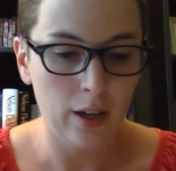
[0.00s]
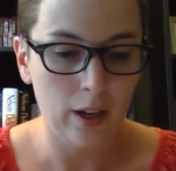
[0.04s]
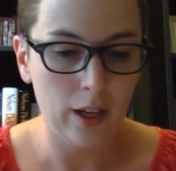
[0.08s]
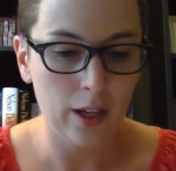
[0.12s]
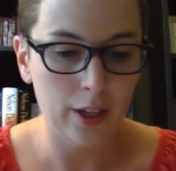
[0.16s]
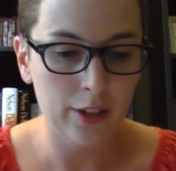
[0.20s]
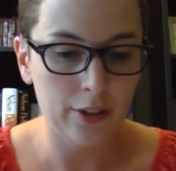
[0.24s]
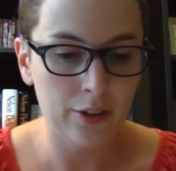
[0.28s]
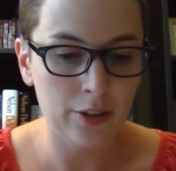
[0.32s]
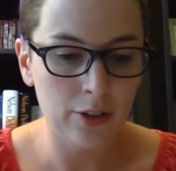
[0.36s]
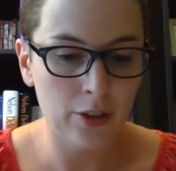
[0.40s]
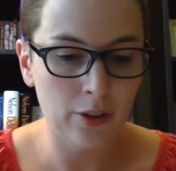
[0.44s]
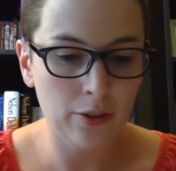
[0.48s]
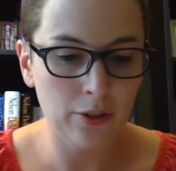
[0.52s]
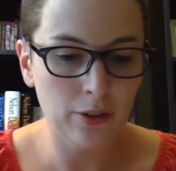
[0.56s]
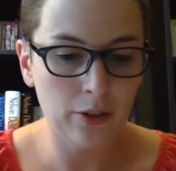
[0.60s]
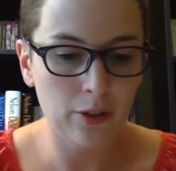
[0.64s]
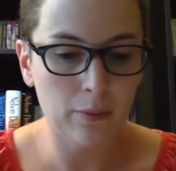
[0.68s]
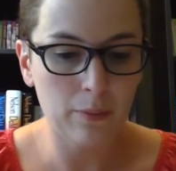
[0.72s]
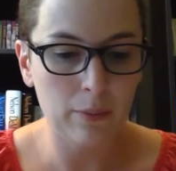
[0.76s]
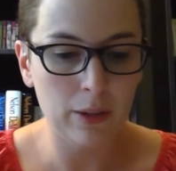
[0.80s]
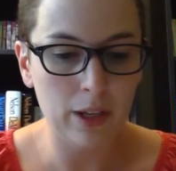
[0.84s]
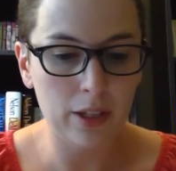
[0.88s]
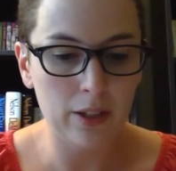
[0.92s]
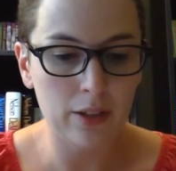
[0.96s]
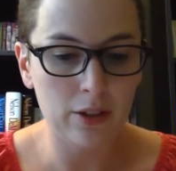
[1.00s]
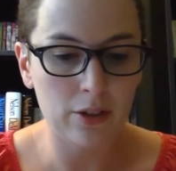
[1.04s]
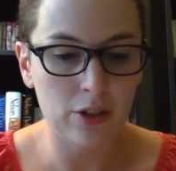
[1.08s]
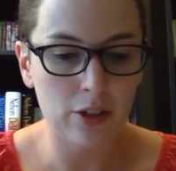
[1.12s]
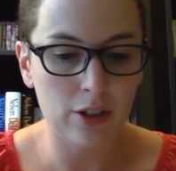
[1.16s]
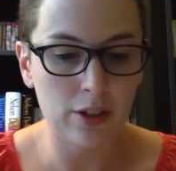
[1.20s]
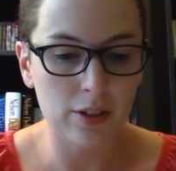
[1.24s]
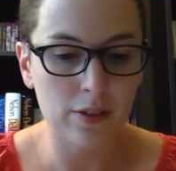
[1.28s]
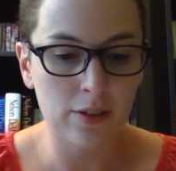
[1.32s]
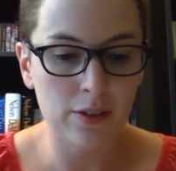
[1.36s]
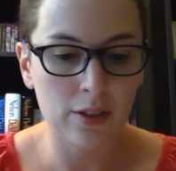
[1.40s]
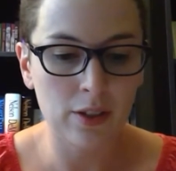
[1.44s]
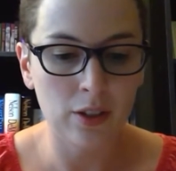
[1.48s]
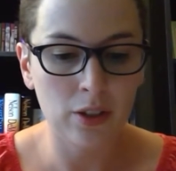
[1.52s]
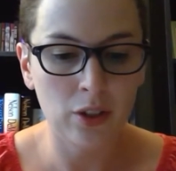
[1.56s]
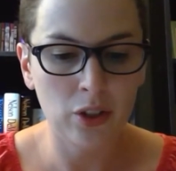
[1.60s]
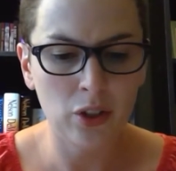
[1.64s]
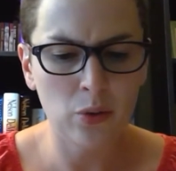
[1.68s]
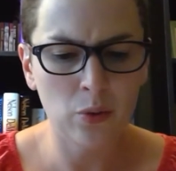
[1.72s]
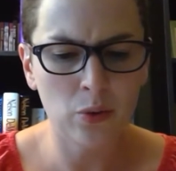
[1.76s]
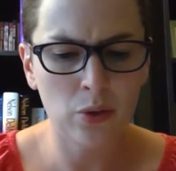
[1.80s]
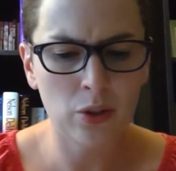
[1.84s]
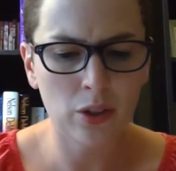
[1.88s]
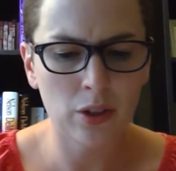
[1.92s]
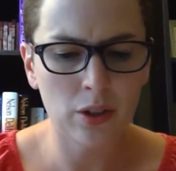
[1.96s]
Antonio manages,
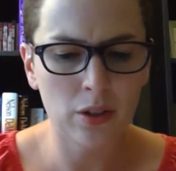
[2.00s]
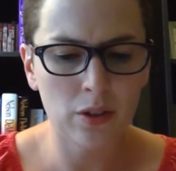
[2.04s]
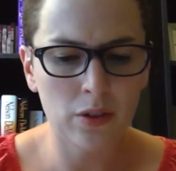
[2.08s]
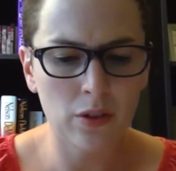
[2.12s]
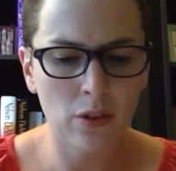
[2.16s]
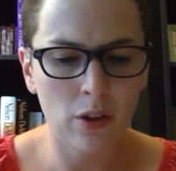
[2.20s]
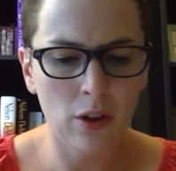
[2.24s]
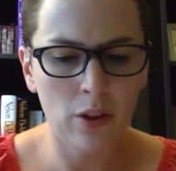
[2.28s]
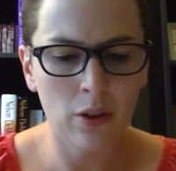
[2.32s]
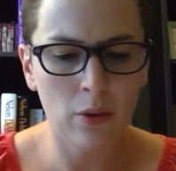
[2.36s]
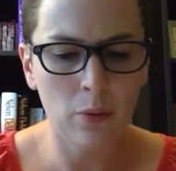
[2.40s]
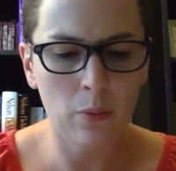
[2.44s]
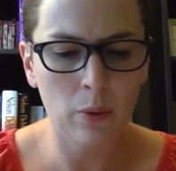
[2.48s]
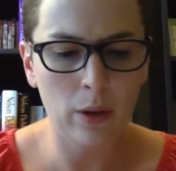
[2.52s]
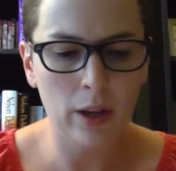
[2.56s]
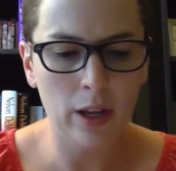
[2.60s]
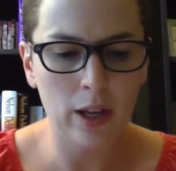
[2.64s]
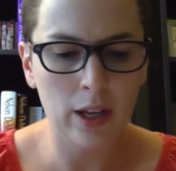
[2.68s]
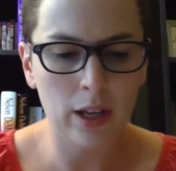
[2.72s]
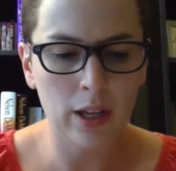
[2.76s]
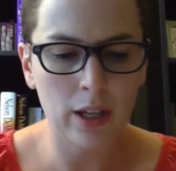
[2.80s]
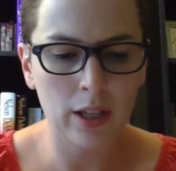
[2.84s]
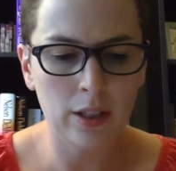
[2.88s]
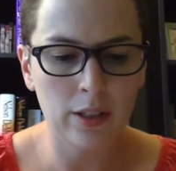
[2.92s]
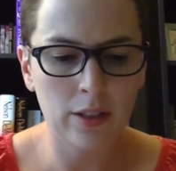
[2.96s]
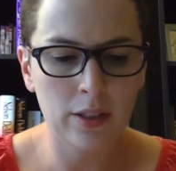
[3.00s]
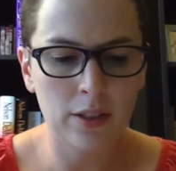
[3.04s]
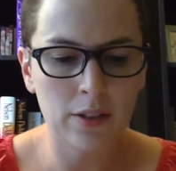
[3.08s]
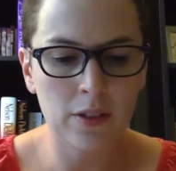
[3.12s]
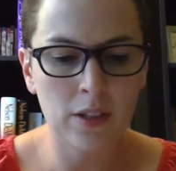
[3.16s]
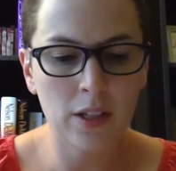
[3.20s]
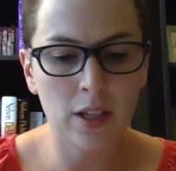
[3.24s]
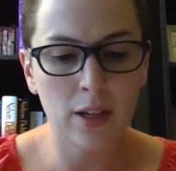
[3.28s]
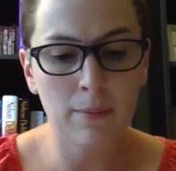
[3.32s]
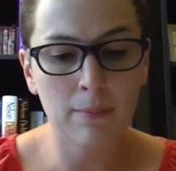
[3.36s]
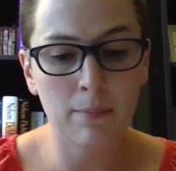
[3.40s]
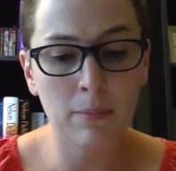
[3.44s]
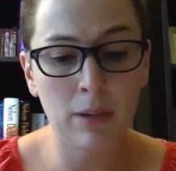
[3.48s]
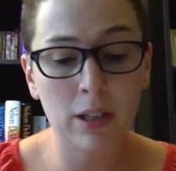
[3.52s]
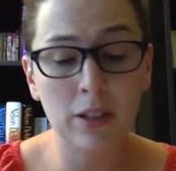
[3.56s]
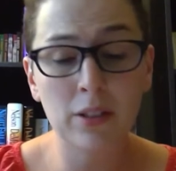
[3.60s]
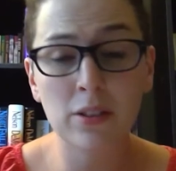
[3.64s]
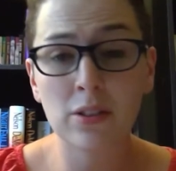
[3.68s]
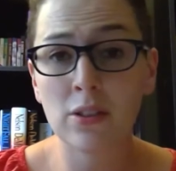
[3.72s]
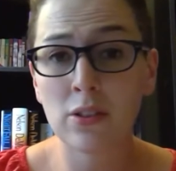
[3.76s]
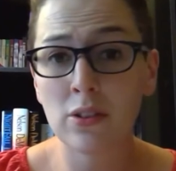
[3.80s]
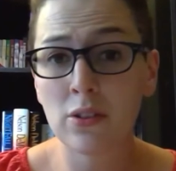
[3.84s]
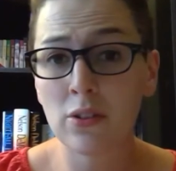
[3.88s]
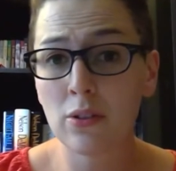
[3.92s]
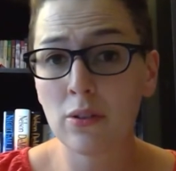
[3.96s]
"You took us all the way to see a
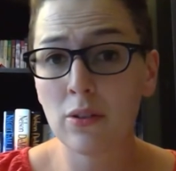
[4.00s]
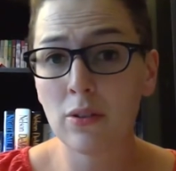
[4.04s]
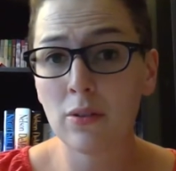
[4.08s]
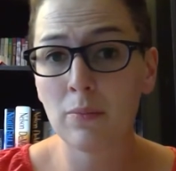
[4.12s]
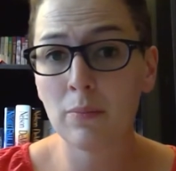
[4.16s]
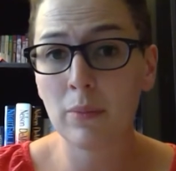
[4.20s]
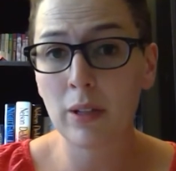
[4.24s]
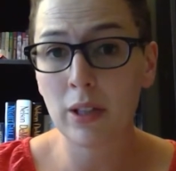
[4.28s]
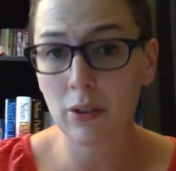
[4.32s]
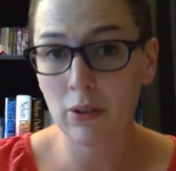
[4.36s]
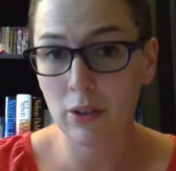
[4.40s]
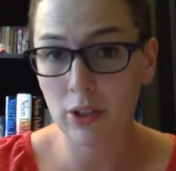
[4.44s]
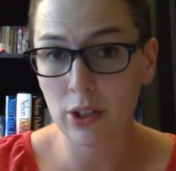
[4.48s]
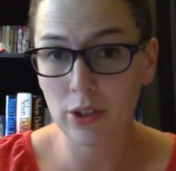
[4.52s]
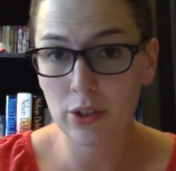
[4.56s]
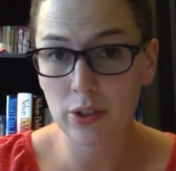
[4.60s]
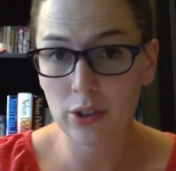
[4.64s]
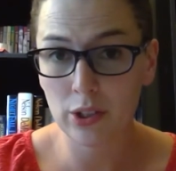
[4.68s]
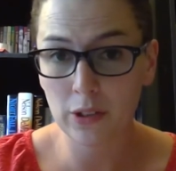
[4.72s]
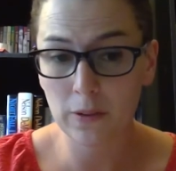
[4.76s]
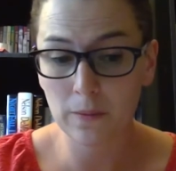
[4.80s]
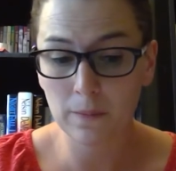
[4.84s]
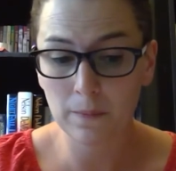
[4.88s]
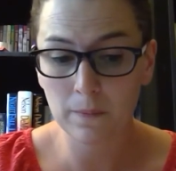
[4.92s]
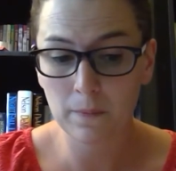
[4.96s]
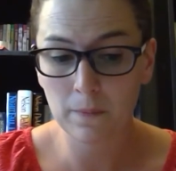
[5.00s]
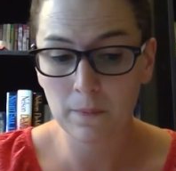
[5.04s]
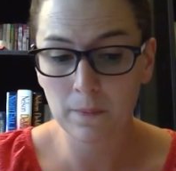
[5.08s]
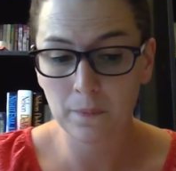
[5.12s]
monster migration?"